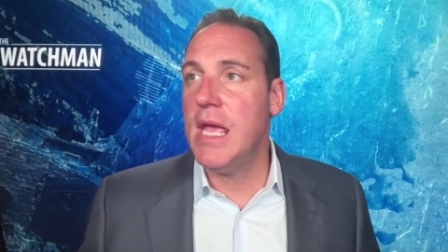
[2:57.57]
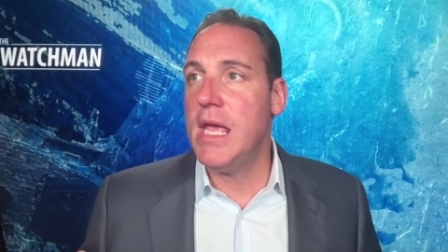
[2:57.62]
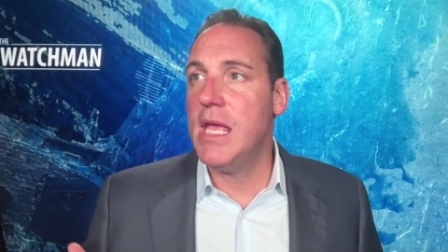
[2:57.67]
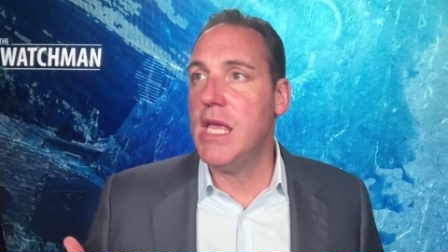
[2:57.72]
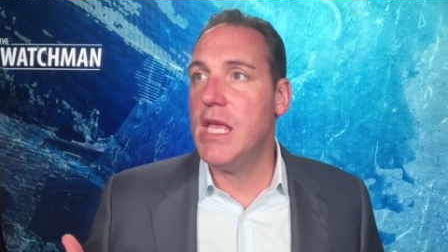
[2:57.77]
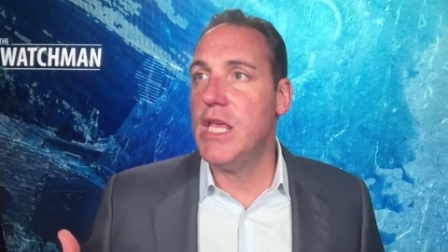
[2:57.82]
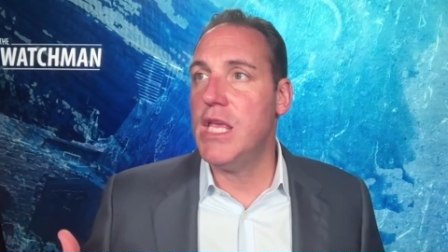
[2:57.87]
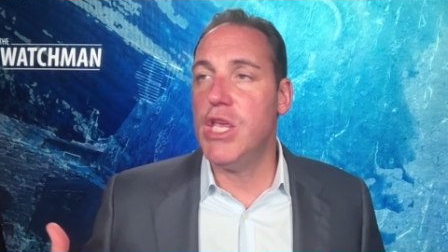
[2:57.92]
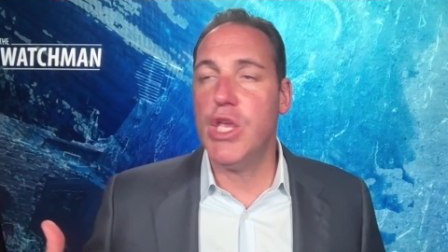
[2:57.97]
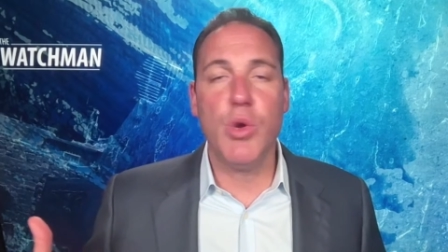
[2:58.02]

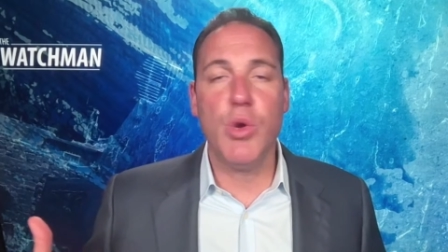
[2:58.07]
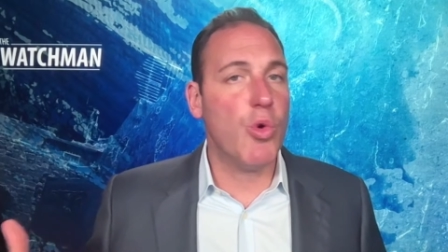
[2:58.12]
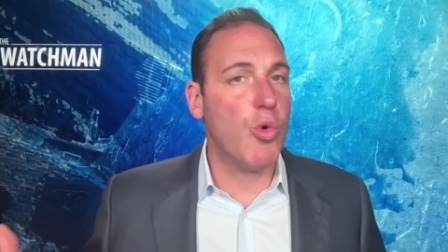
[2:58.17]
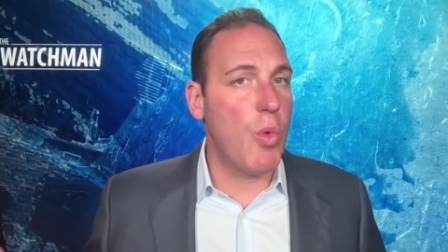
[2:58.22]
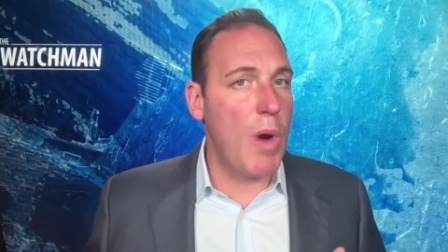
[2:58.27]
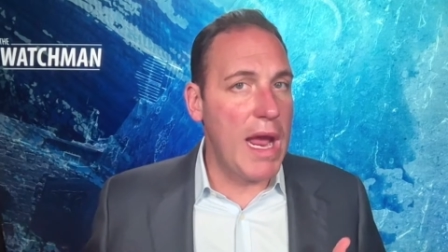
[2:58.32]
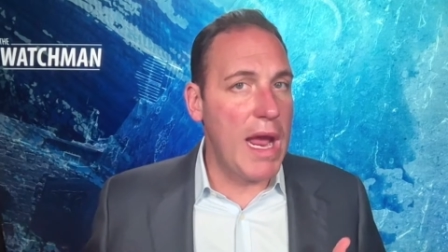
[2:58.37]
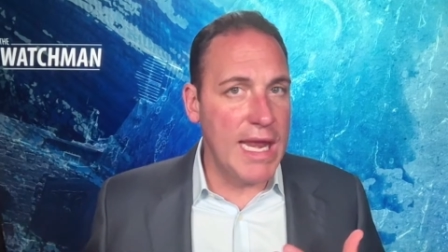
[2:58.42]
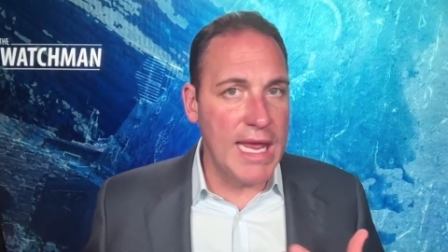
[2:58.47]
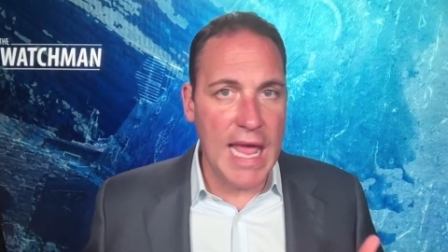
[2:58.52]
you were
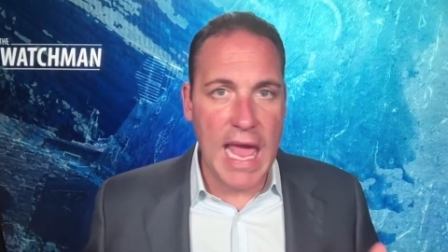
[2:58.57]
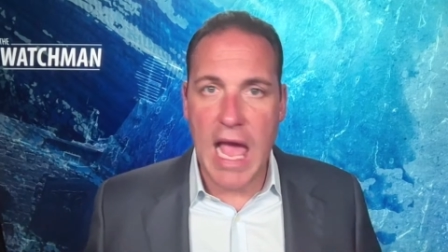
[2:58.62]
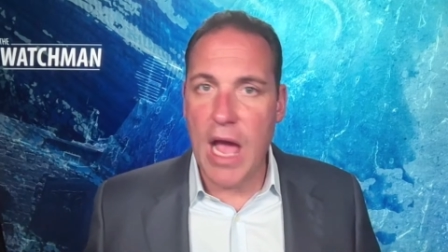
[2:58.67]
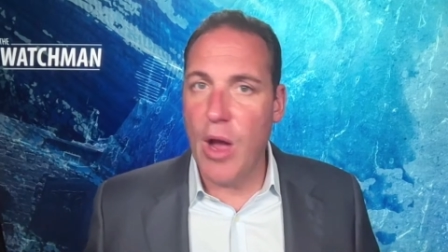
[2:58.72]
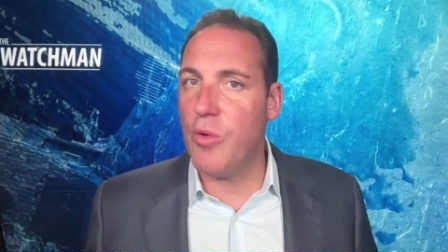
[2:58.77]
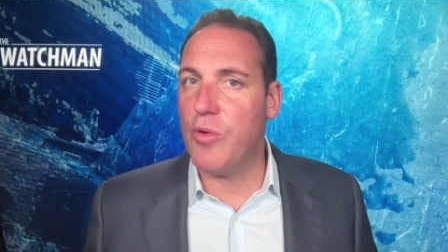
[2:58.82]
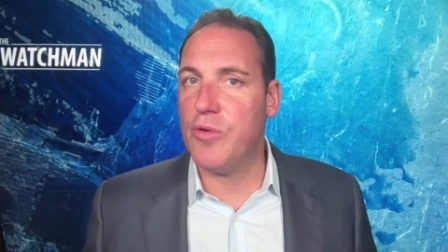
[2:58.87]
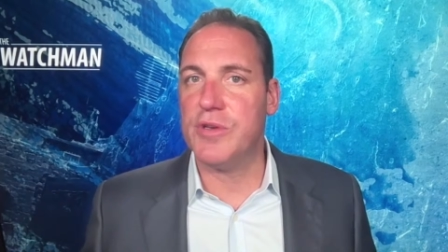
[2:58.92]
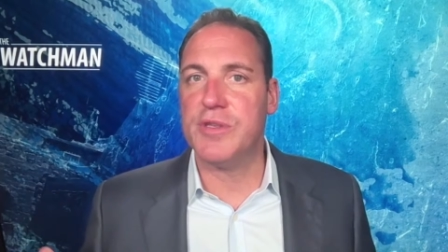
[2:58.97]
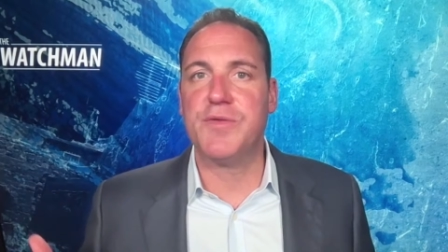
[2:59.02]
waiting
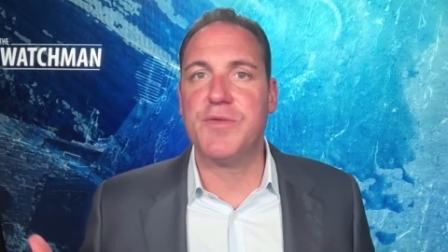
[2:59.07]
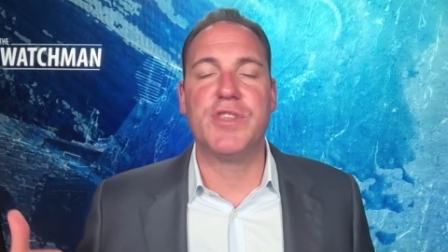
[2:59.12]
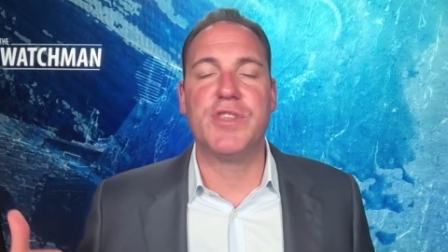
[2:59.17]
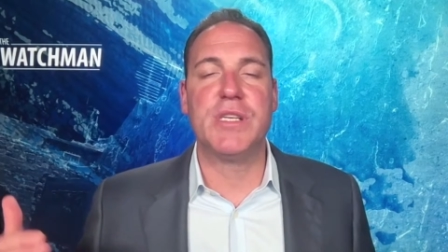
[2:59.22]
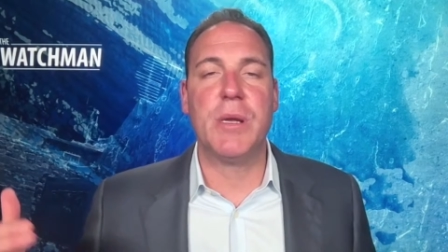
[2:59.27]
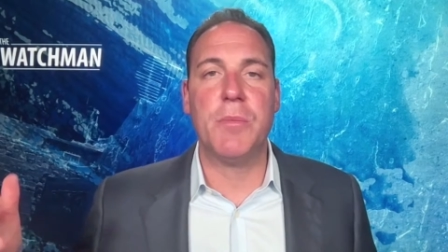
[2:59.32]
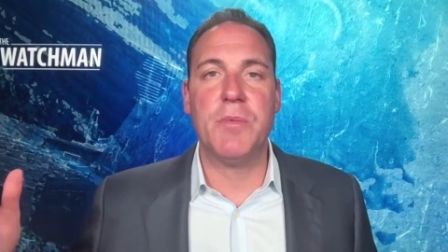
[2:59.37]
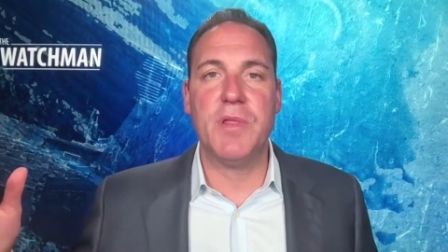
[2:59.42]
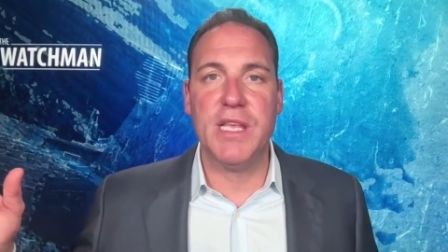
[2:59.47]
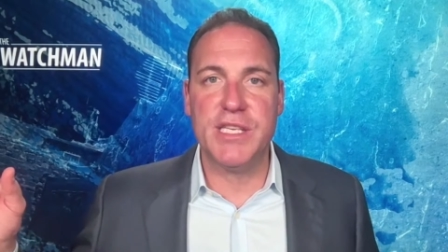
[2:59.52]
hours for
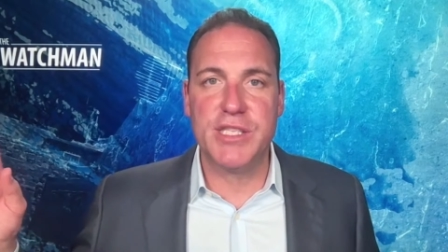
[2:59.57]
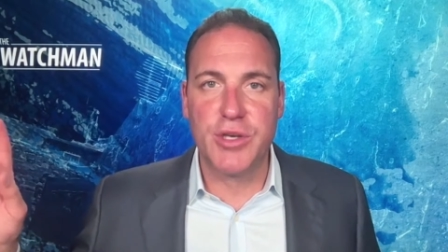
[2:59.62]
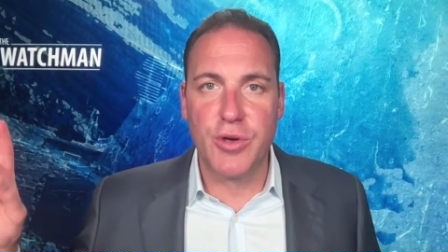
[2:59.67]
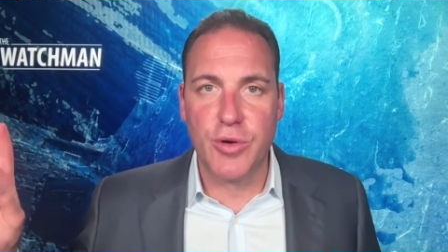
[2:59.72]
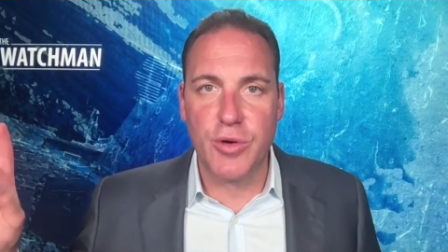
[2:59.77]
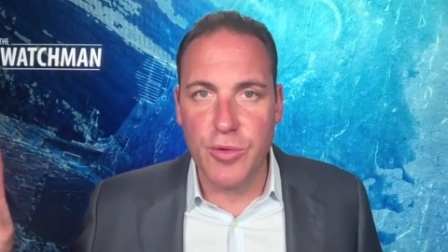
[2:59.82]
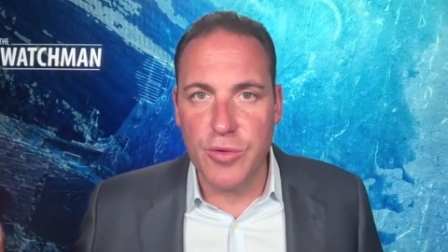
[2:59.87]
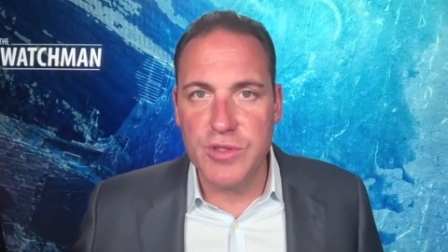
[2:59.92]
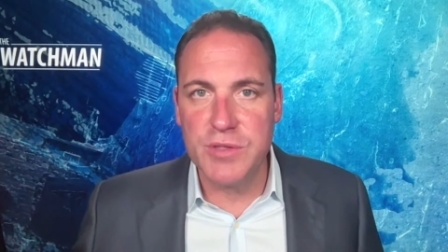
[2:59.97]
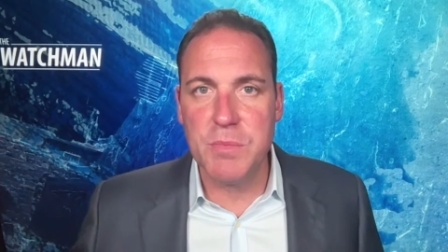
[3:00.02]
some of these
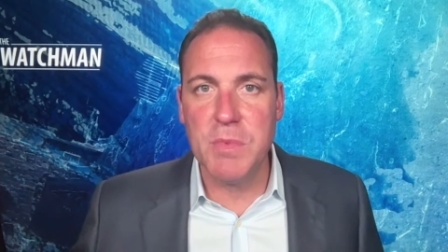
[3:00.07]
cruise